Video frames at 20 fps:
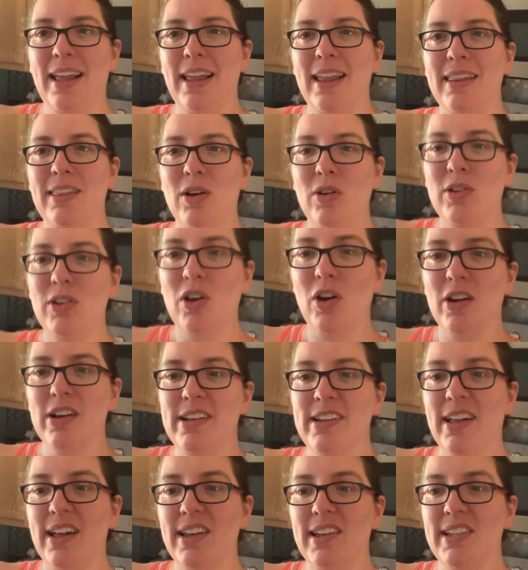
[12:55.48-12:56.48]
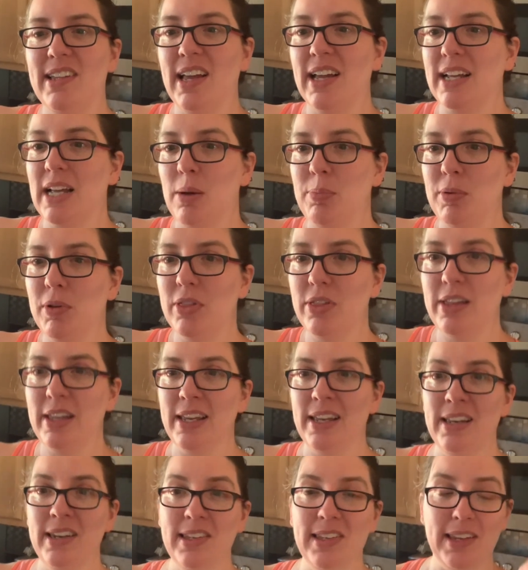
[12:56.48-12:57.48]
those are just a couple
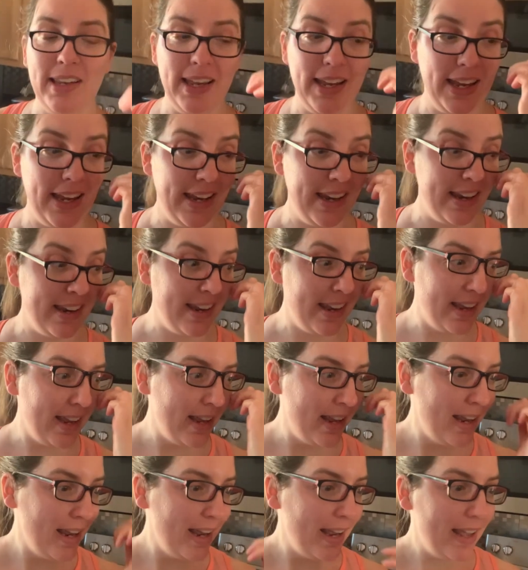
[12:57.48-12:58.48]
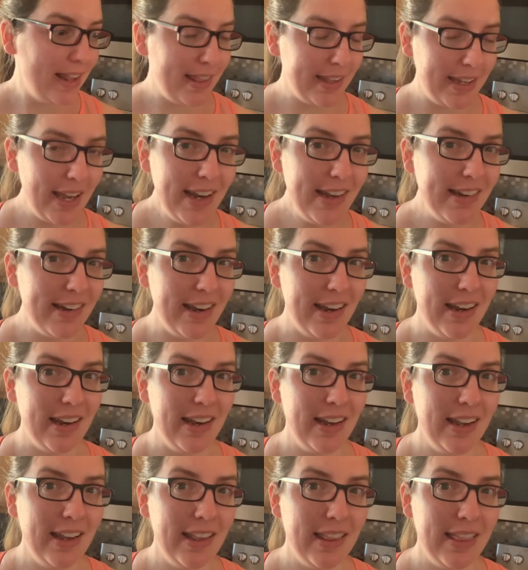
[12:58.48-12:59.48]
things in the kitchen
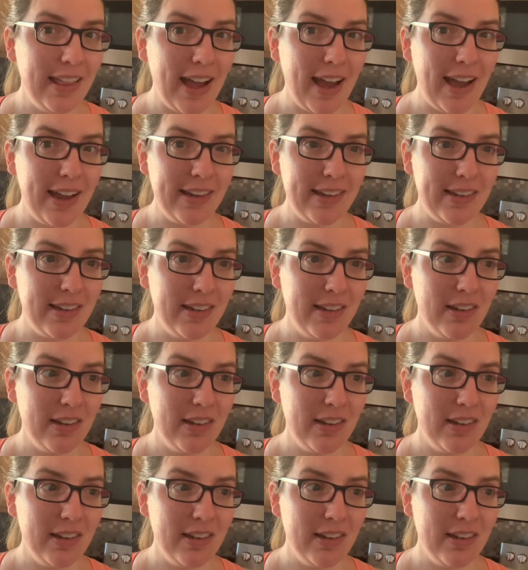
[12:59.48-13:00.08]
that